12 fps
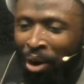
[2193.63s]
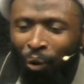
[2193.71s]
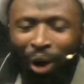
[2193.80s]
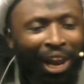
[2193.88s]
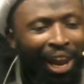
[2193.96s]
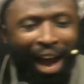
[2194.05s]

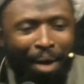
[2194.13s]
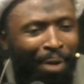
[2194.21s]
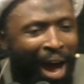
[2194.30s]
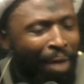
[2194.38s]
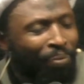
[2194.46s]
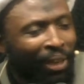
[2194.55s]
Wallah, Abba
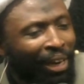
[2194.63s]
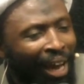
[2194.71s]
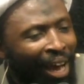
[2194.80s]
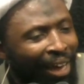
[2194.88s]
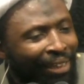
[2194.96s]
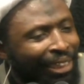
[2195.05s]

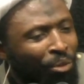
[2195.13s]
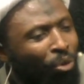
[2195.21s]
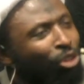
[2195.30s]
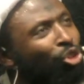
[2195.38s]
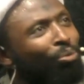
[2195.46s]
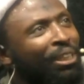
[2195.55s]
Abdullah didn't
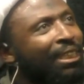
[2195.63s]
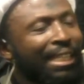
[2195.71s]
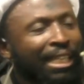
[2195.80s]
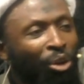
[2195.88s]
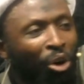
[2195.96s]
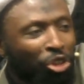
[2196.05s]
want to be
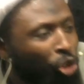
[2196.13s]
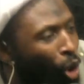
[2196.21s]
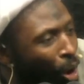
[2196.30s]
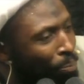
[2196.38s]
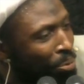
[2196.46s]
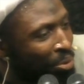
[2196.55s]
seen on
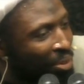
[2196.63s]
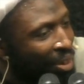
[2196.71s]
top.